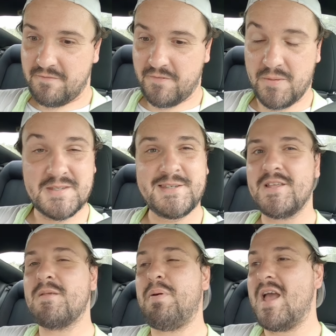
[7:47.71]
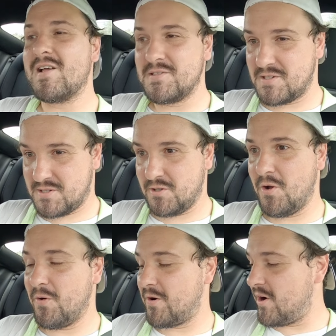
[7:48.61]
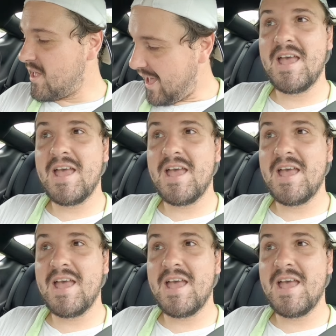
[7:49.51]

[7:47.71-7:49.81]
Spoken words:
from the seat of the pants, slower,